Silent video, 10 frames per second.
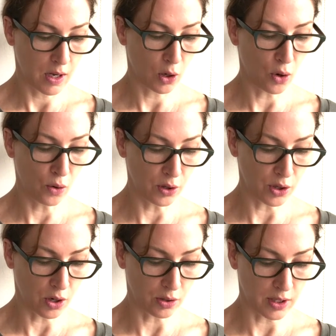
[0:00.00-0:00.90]
call a
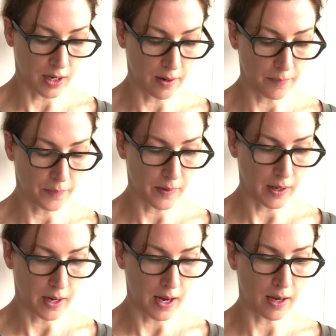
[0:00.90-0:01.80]
doctor,
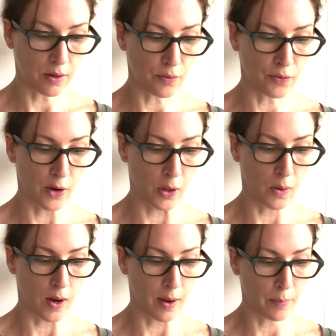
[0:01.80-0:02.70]
and
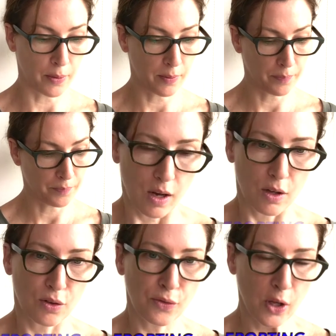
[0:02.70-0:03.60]
follow up.
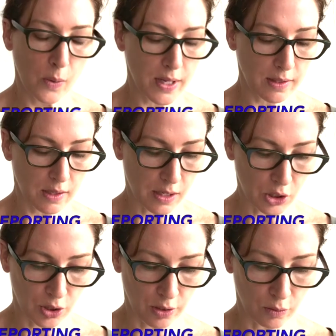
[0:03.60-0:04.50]
The following
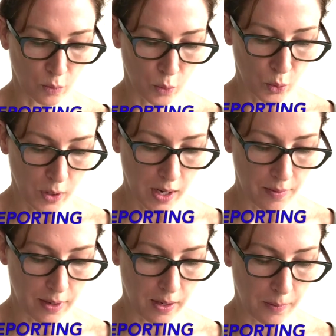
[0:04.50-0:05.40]
section will
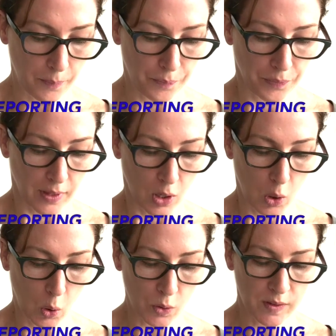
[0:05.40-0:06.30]
cover
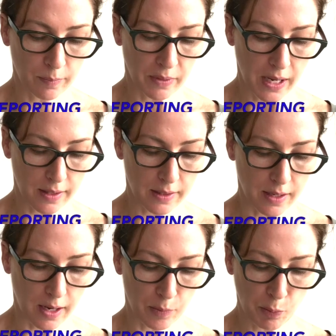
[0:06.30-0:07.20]
Awesome
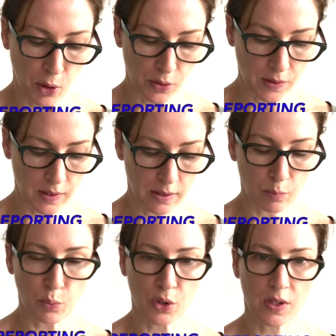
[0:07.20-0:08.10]
Landscapes policies
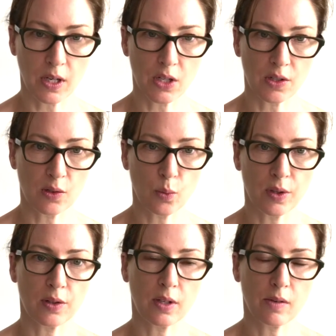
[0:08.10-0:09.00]
and procedures
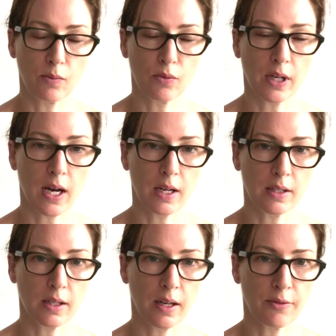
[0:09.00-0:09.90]
with regard
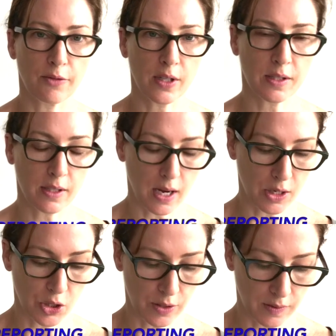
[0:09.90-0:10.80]
to
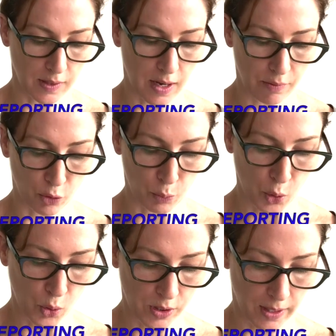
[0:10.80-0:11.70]
investigations and
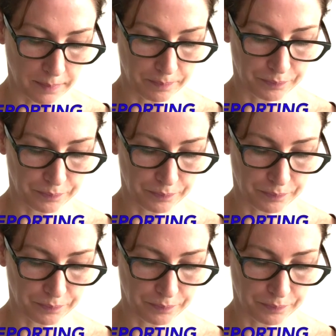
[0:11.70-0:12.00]
reporting.